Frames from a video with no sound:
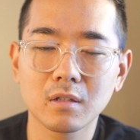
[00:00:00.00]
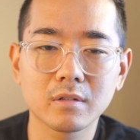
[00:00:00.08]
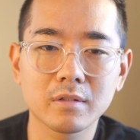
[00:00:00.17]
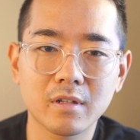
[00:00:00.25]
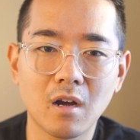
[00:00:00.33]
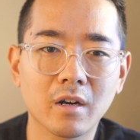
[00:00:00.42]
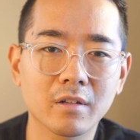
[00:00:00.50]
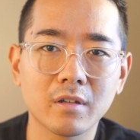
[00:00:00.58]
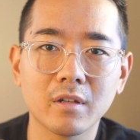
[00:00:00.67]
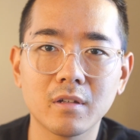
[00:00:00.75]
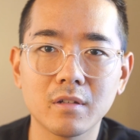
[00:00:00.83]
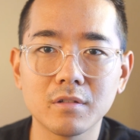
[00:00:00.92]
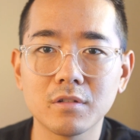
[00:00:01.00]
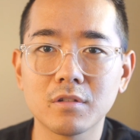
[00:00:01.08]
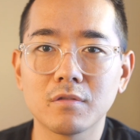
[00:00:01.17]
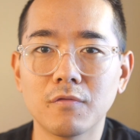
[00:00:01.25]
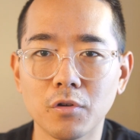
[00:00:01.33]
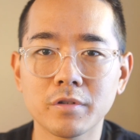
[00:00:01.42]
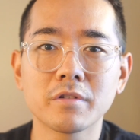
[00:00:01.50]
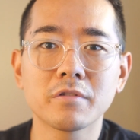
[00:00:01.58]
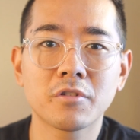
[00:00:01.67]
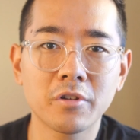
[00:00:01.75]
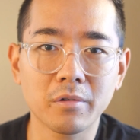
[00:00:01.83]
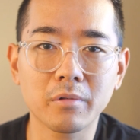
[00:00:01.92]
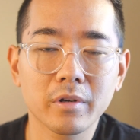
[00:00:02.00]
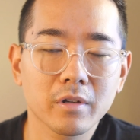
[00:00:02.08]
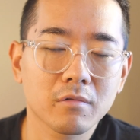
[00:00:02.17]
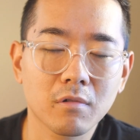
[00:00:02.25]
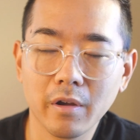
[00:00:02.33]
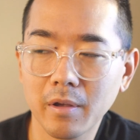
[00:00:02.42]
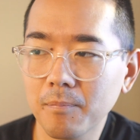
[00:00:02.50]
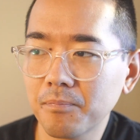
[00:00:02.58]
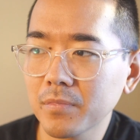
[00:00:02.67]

Stock versus tuned, right?